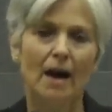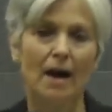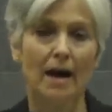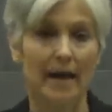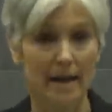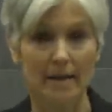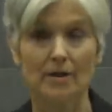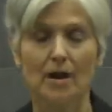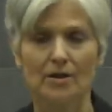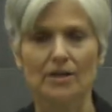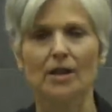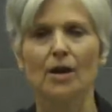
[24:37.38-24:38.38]
uh, and
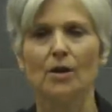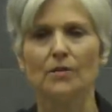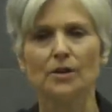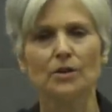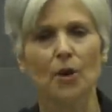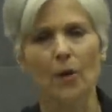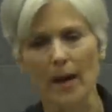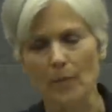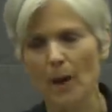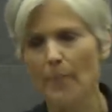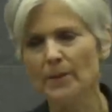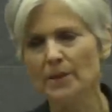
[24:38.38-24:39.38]
ourselves. So a
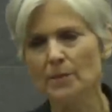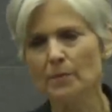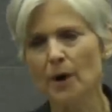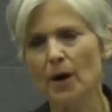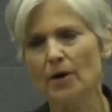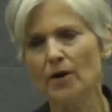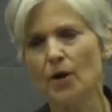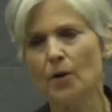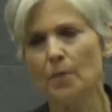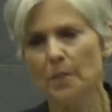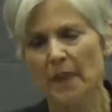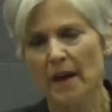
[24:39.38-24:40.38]
weapons
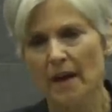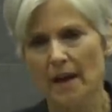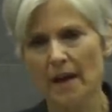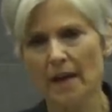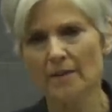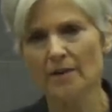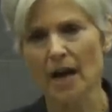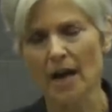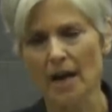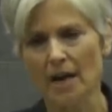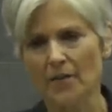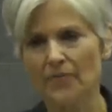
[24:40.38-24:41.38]
embargo and
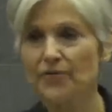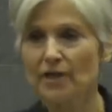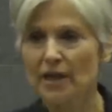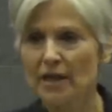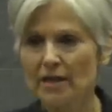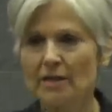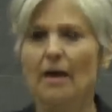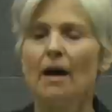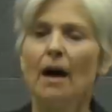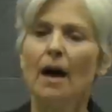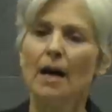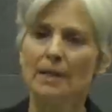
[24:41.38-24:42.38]
a freeze
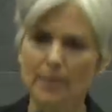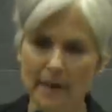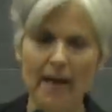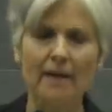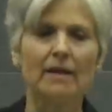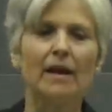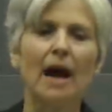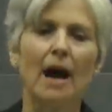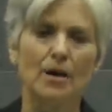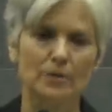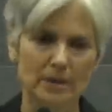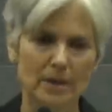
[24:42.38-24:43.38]
on the bank
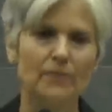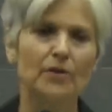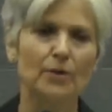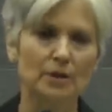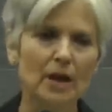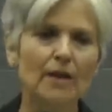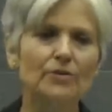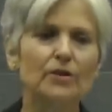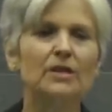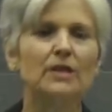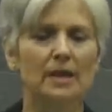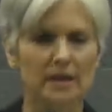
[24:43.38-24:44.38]
accounts of those
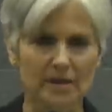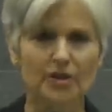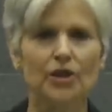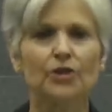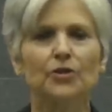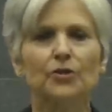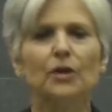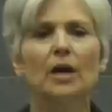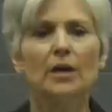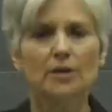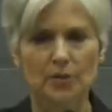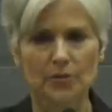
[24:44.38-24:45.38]
countries that continue
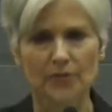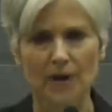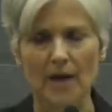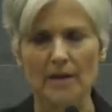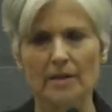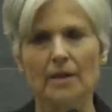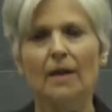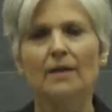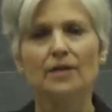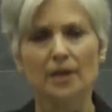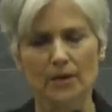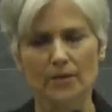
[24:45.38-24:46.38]
to fund
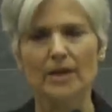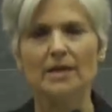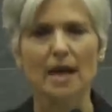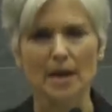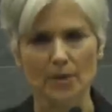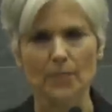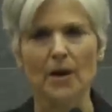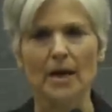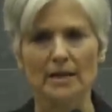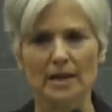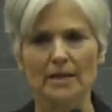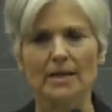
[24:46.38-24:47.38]
terrorist
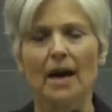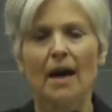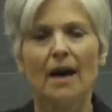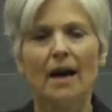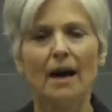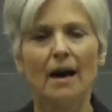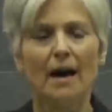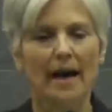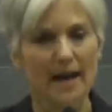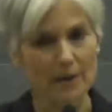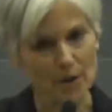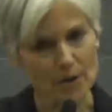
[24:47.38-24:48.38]
enterprises uh,
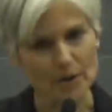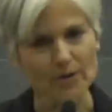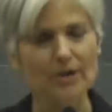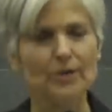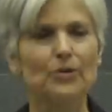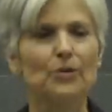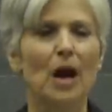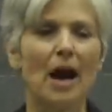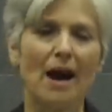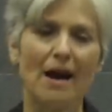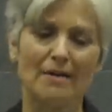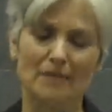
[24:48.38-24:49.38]
and also to
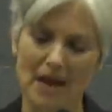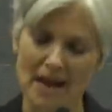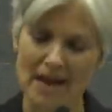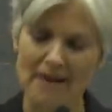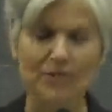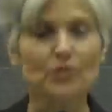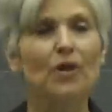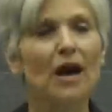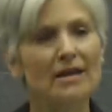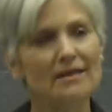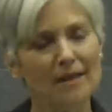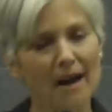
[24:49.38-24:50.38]
uh,
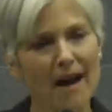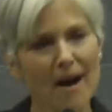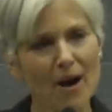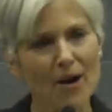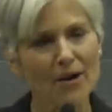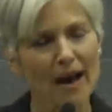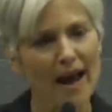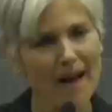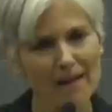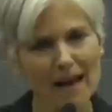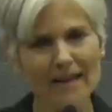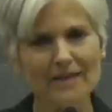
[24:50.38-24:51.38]
instruct our
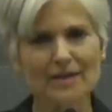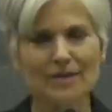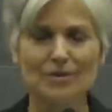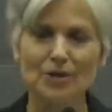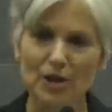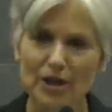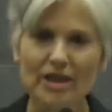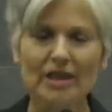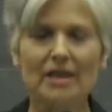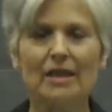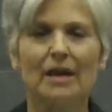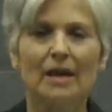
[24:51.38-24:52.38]
allies,
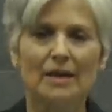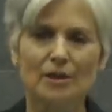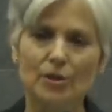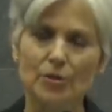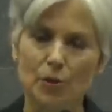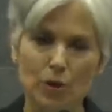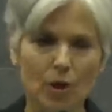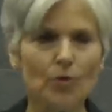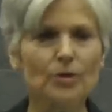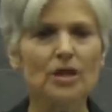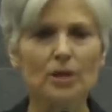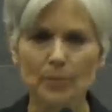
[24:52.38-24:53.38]
Turkey, to
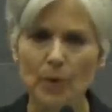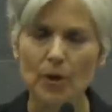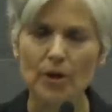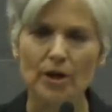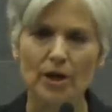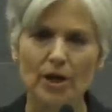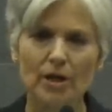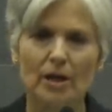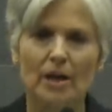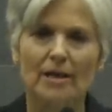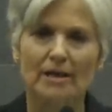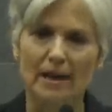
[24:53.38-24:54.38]
close their border.
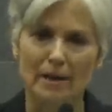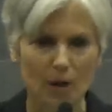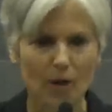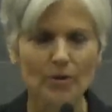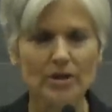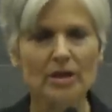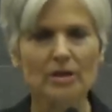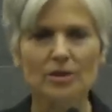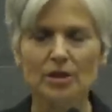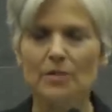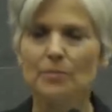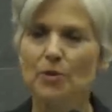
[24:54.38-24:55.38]
They closed
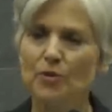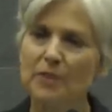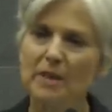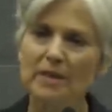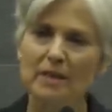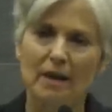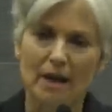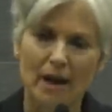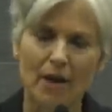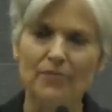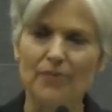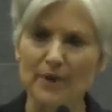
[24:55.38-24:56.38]
it to the movement
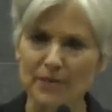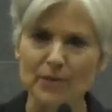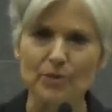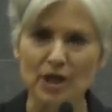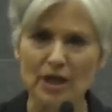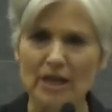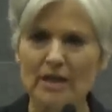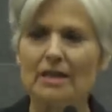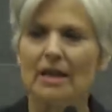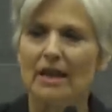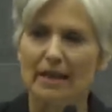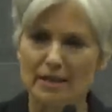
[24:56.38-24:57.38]
of
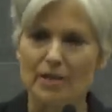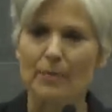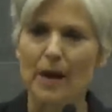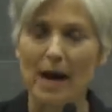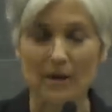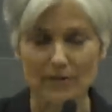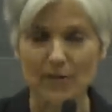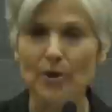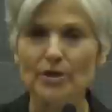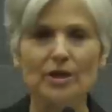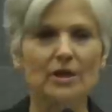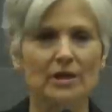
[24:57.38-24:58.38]
refugees. It's about,
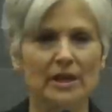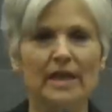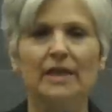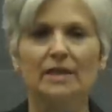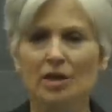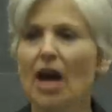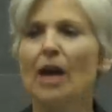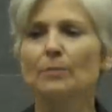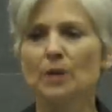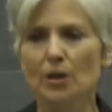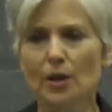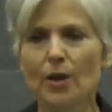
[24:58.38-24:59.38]
unfortunately, it's
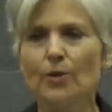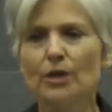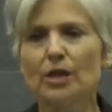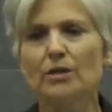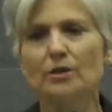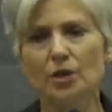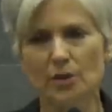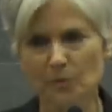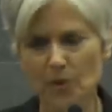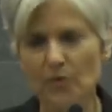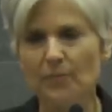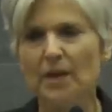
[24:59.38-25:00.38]
time to close it to the
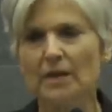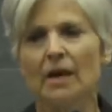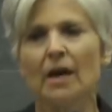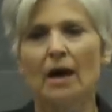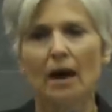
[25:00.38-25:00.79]
movement